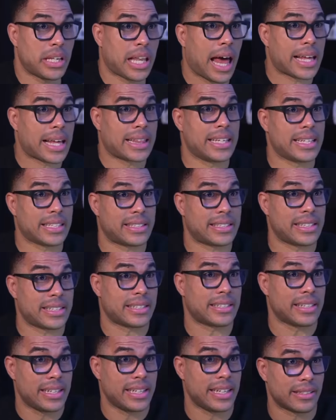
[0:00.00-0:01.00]
like this,
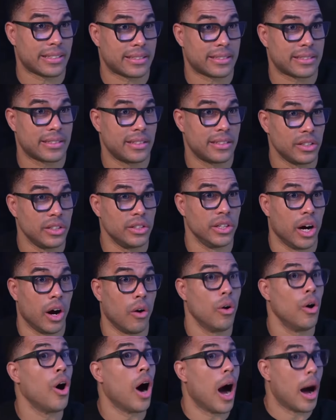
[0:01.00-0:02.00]
and this.
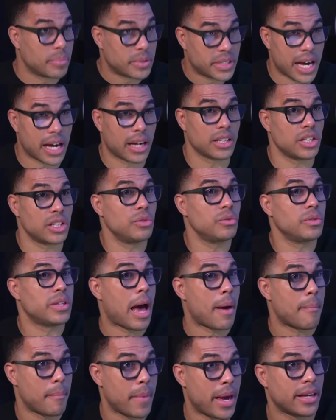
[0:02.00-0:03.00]
I'm telling you
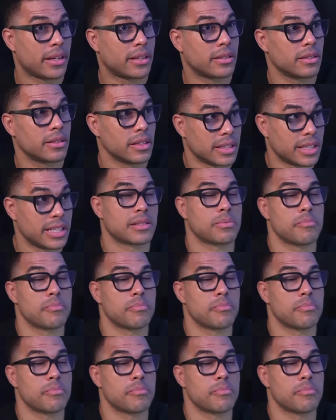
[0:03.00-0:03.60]
this